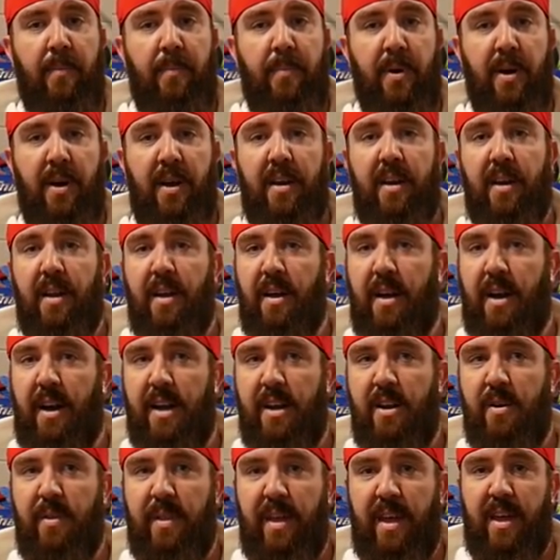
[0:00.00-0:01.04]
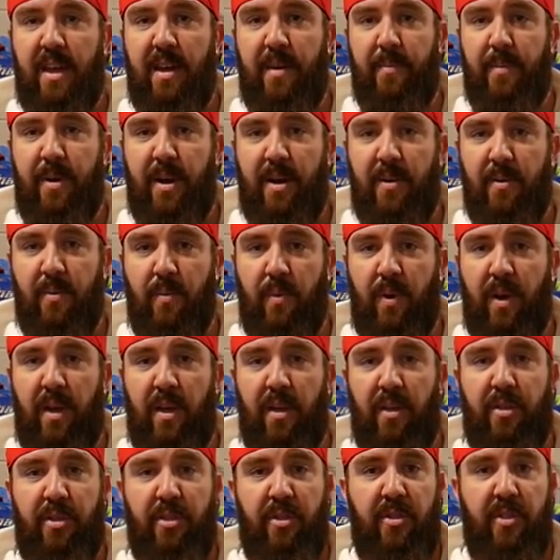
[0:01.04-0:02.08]
but I know they come out
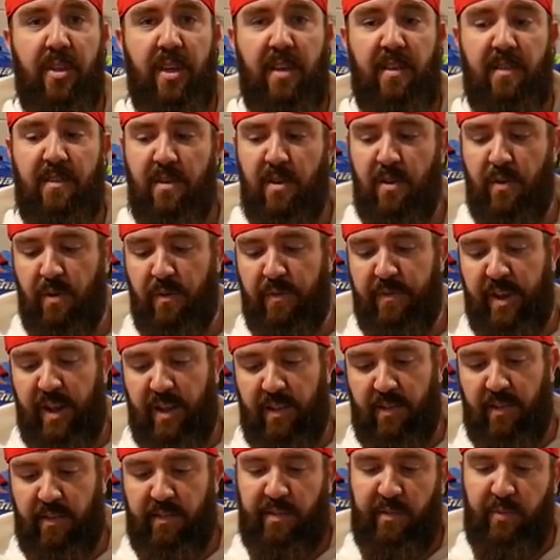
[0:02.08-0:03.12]
with these new fancy